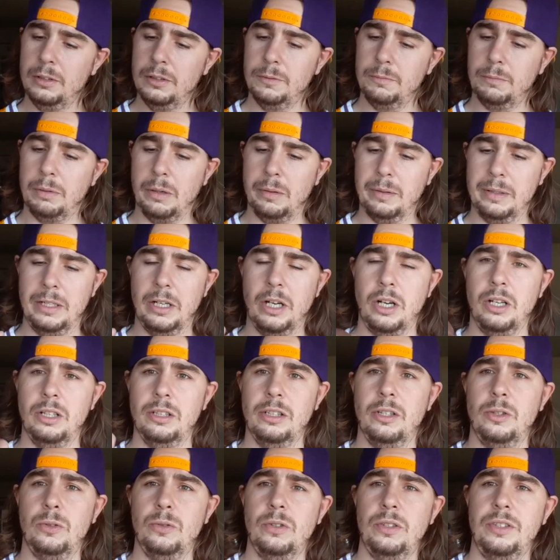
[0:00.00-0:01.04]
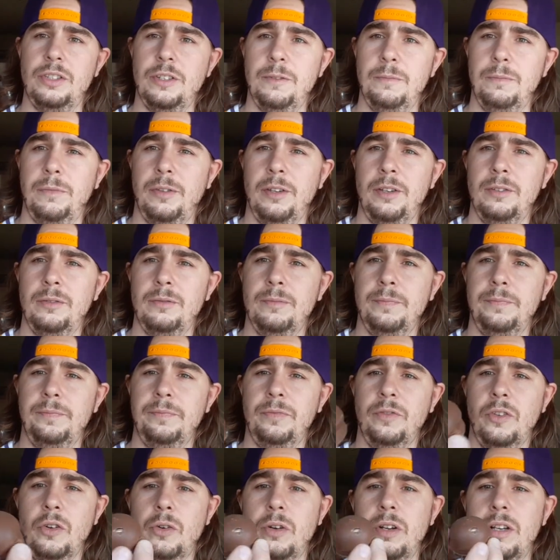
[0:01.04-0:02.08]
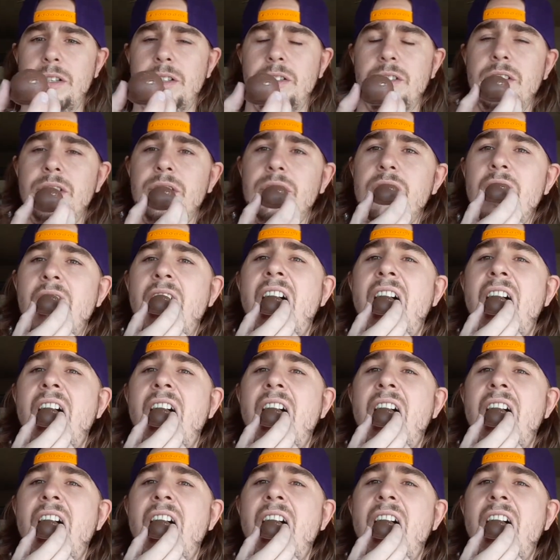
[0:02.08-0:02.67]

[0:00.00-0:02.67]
Probably hollow or something. Go ahead and just